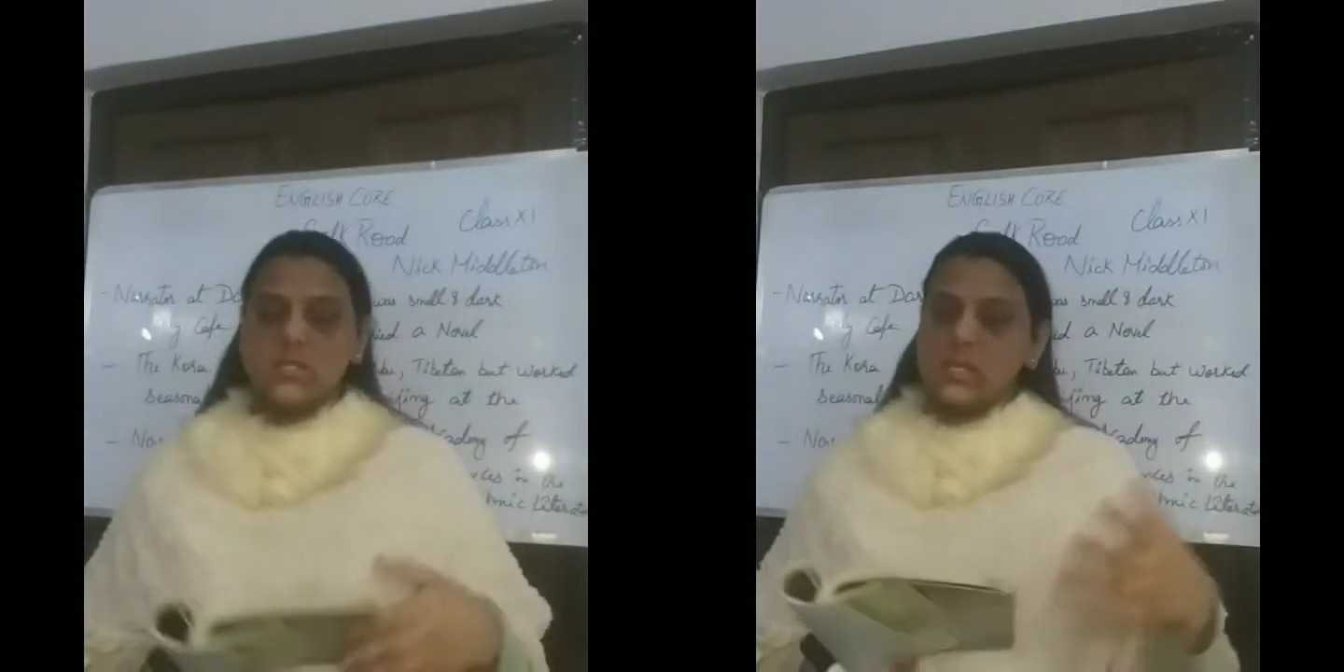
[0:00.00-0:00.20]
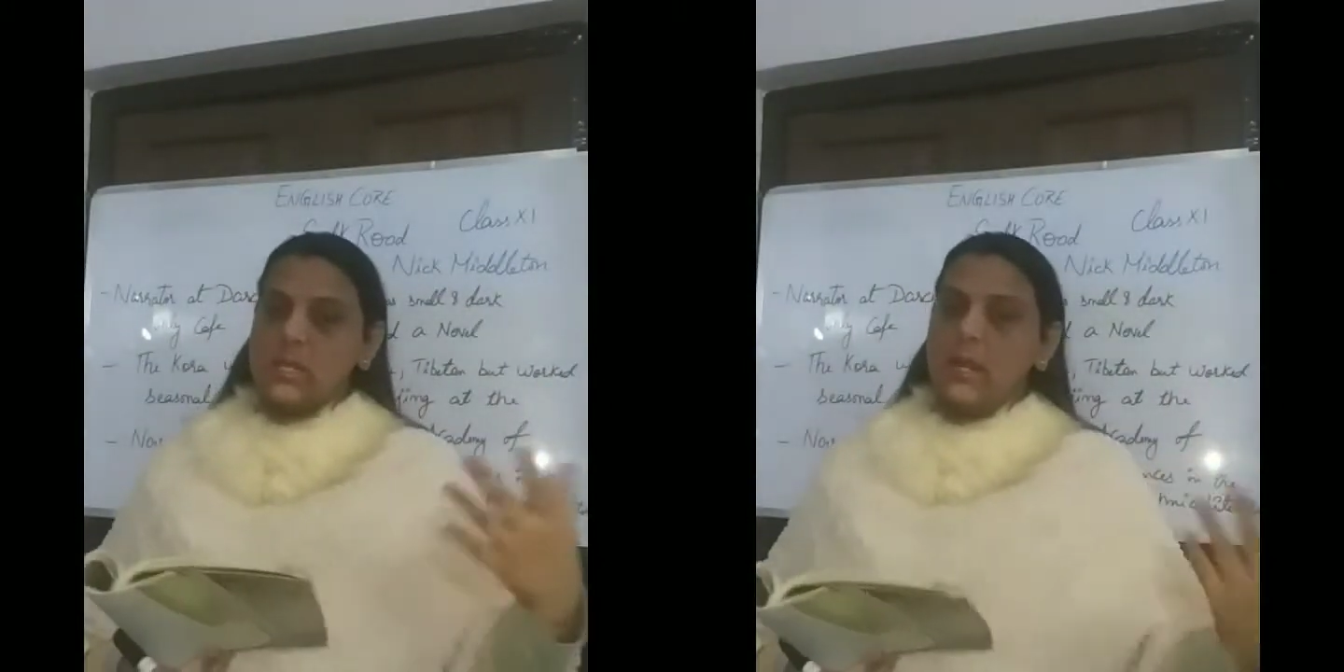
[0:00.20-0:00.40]

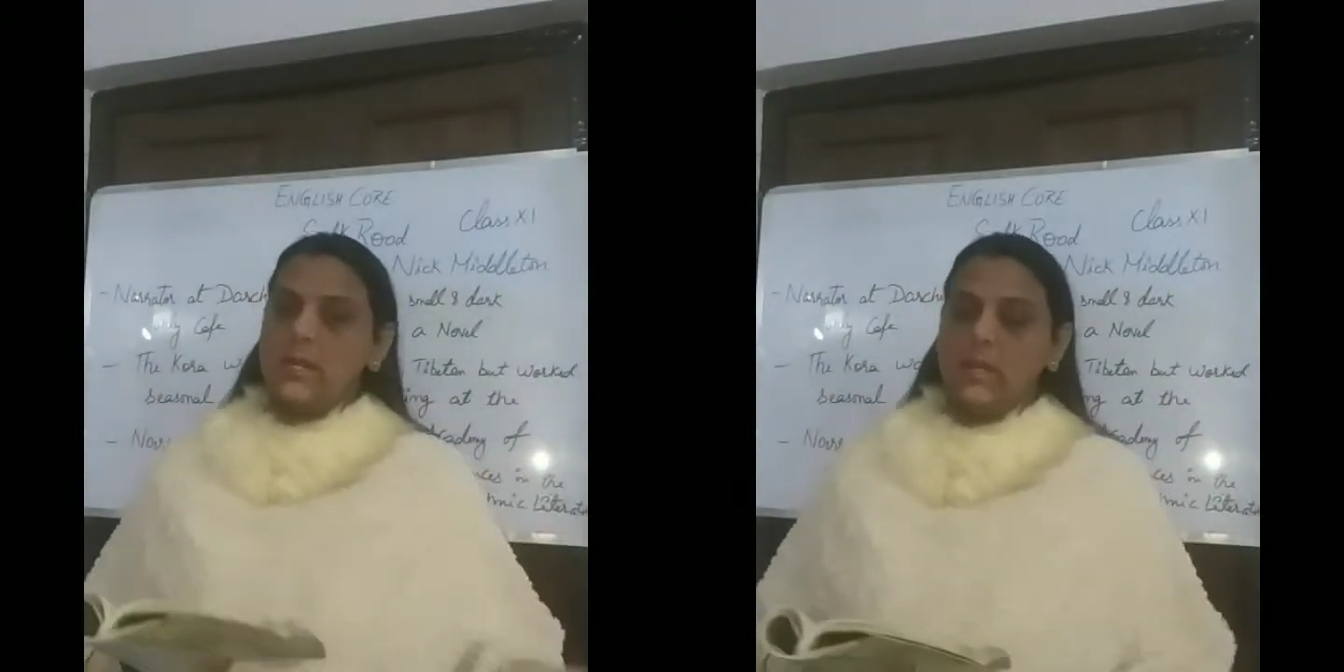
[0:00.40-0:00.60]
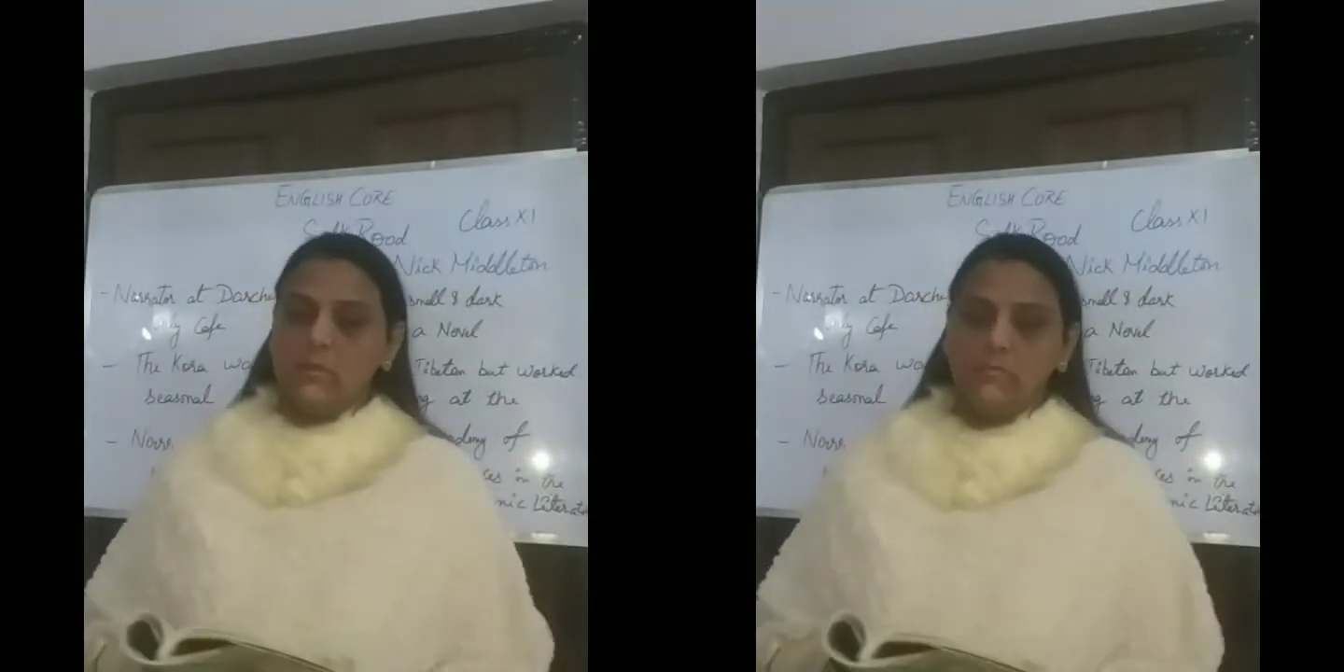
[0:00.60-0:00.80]
Sten
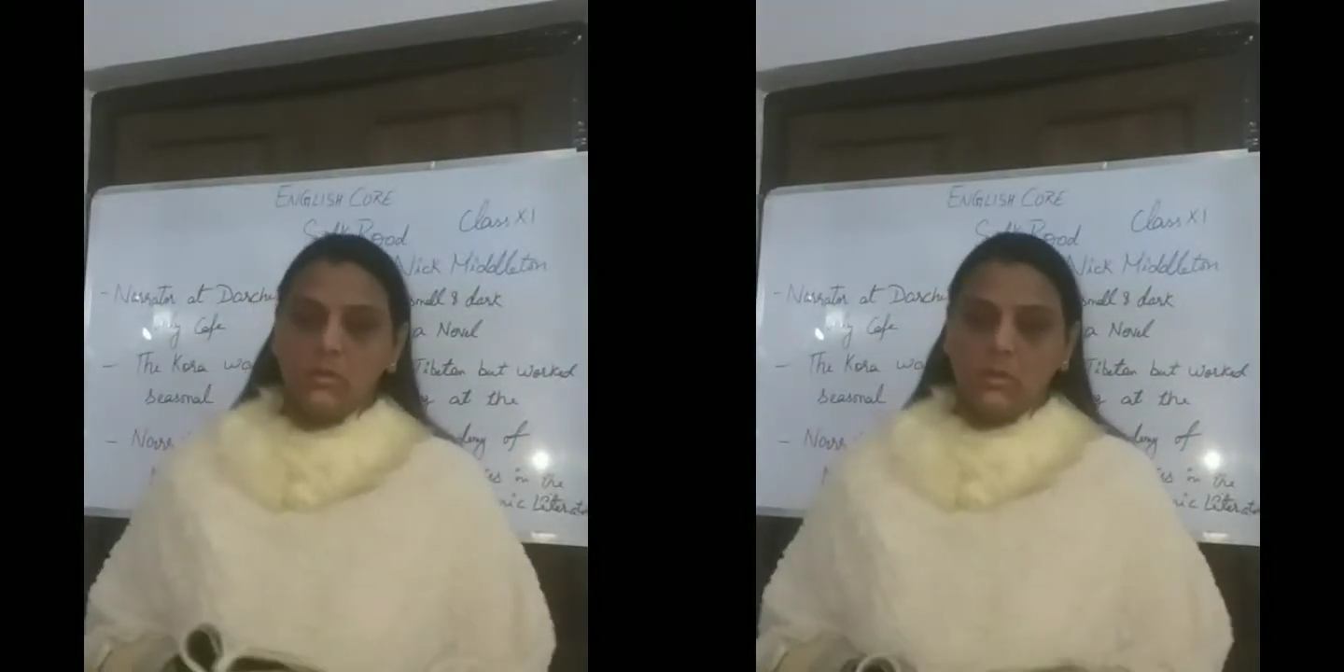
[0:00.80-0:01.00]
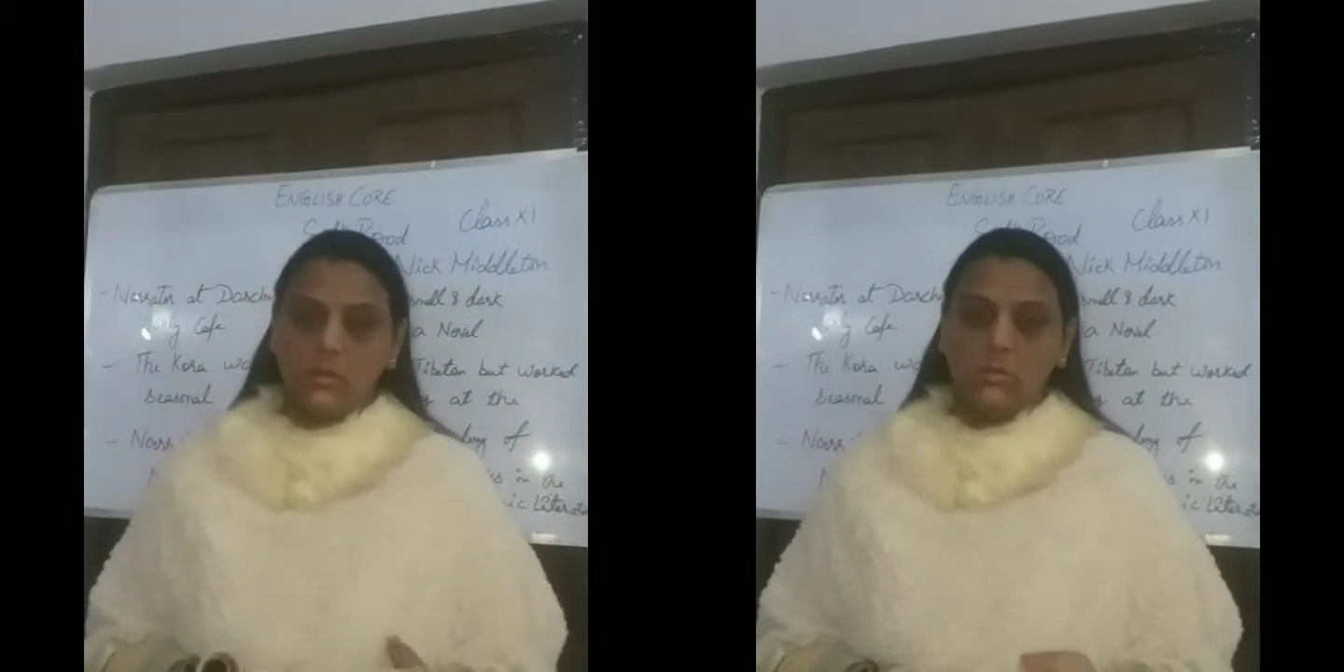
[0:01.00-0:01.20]
had left
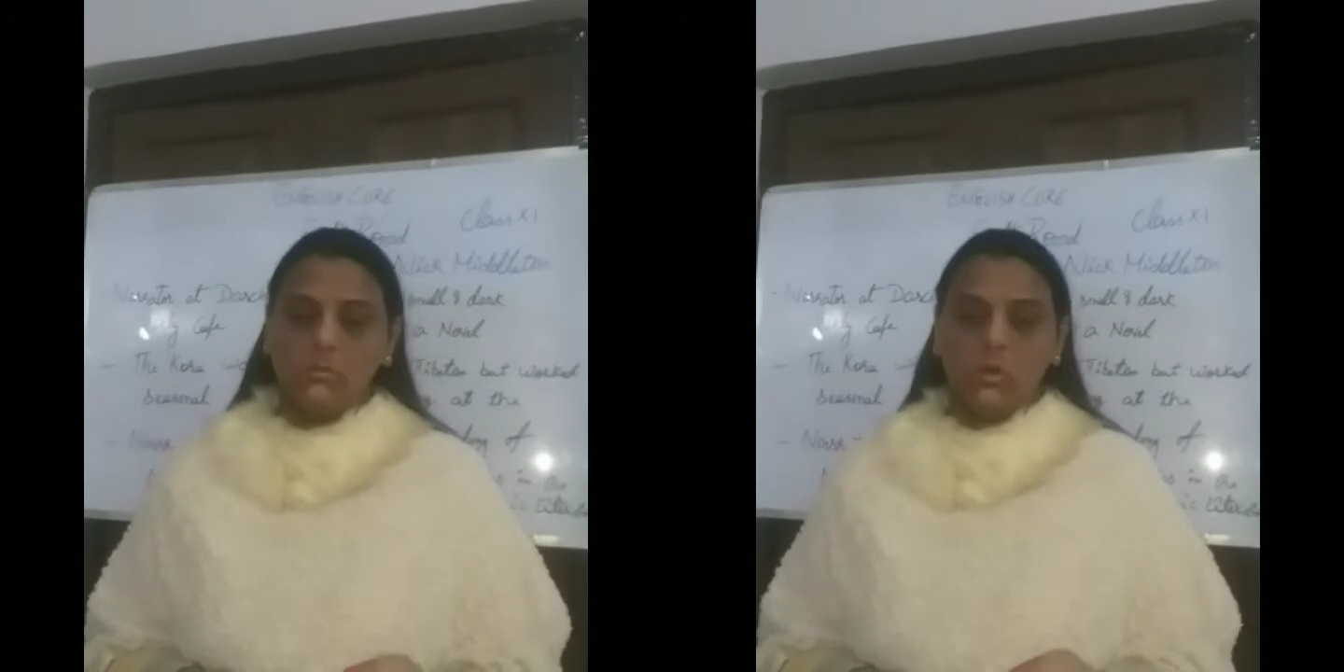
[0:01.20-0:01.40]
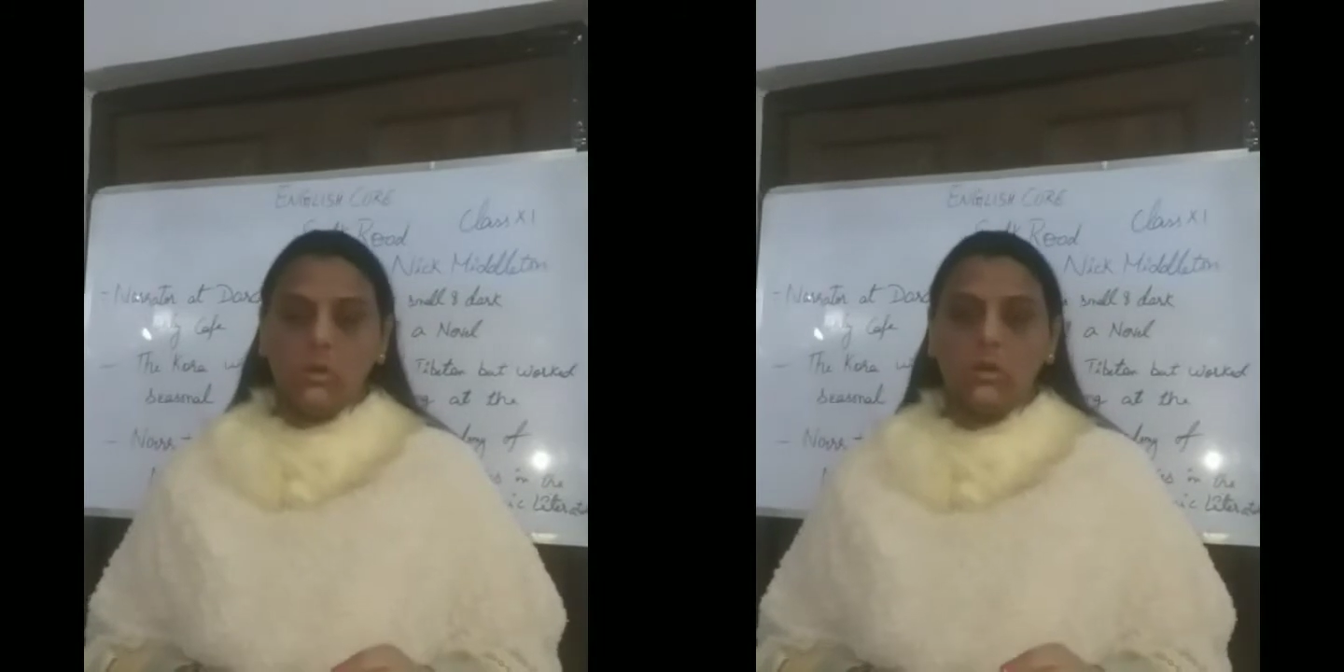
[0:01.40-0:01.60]

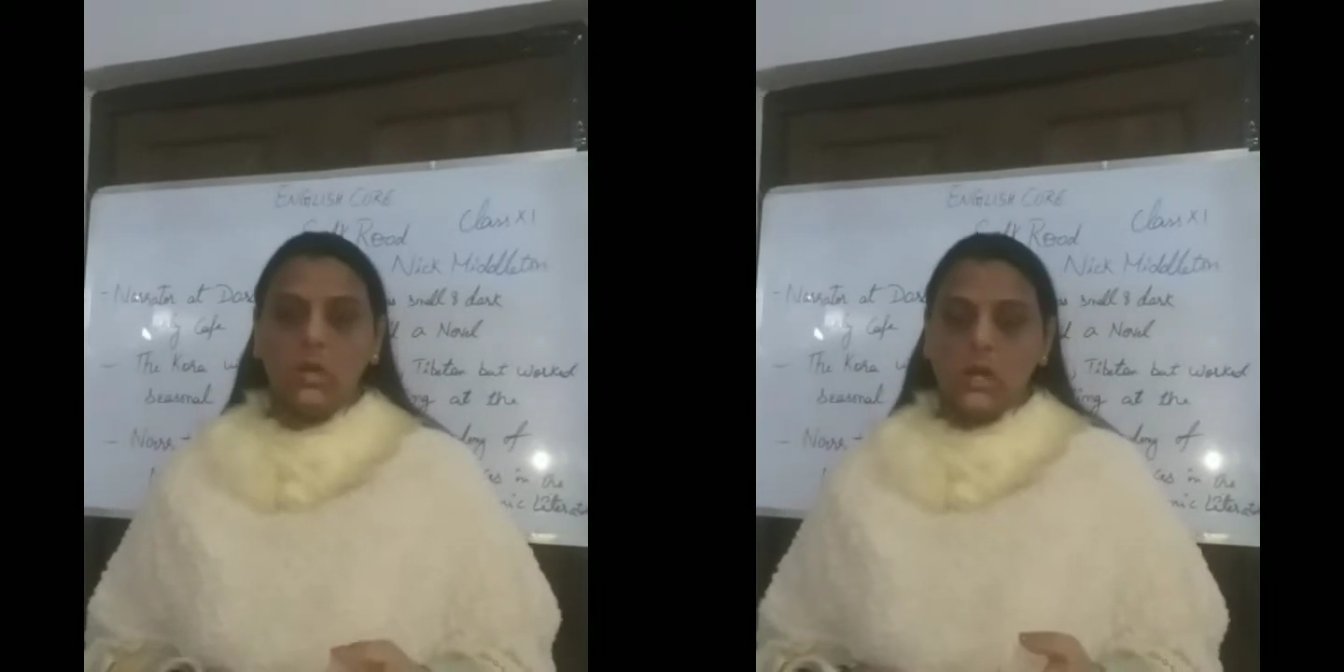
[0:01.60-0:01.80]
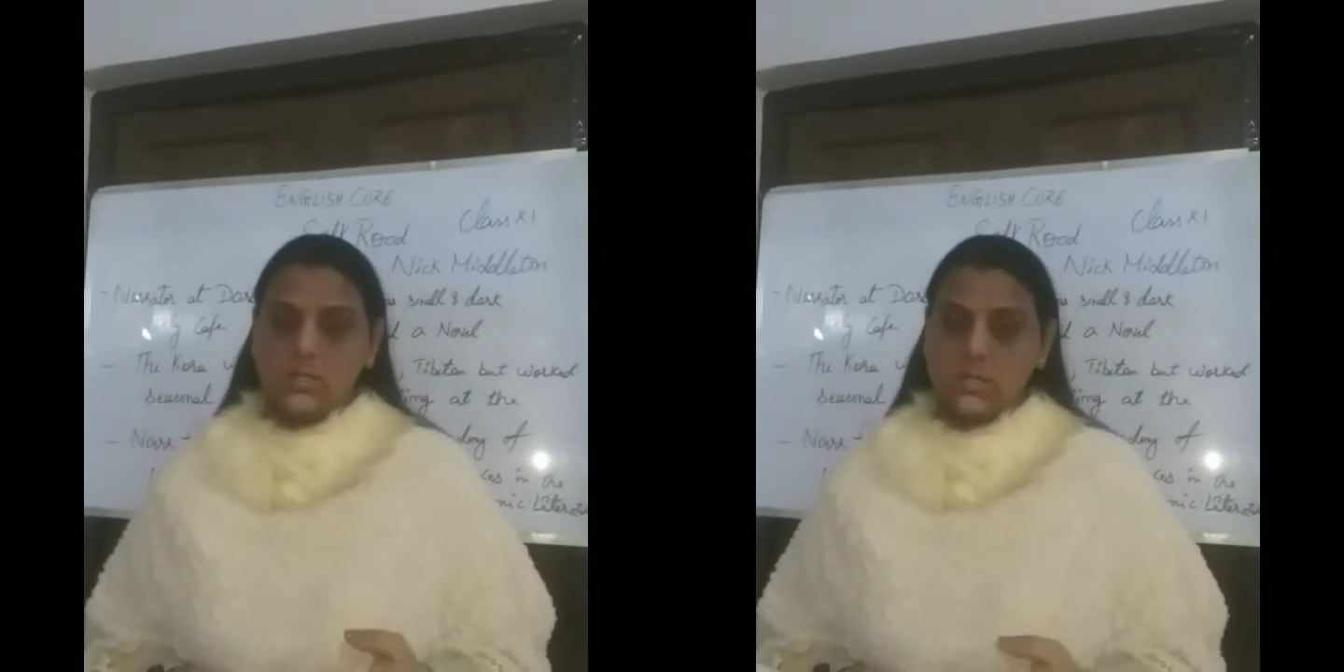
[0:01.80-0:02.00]
for
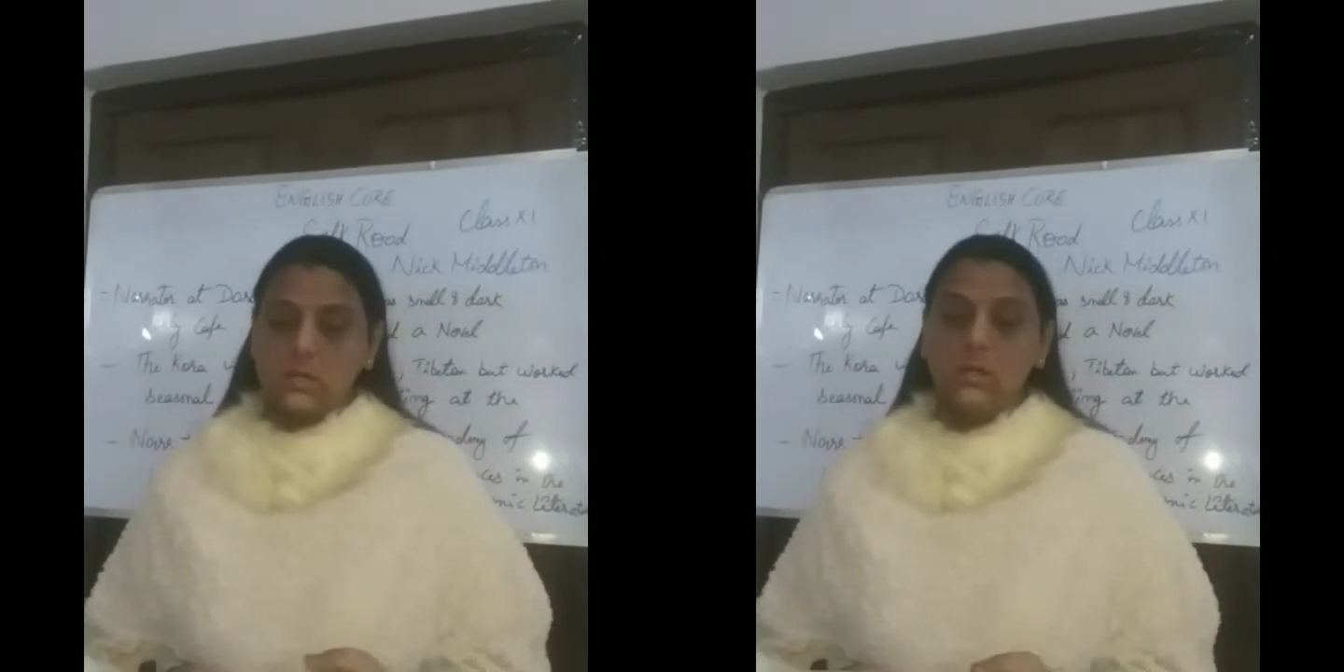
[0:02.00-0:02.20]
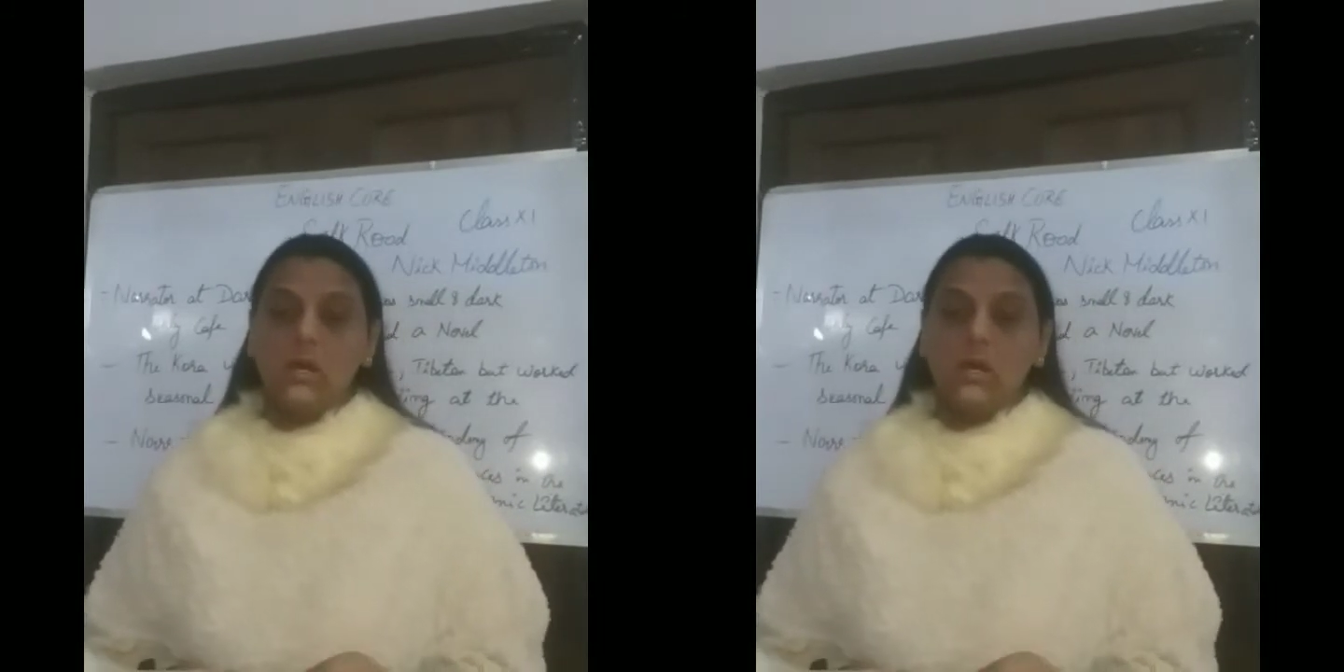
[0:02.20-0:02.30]
Lhasa,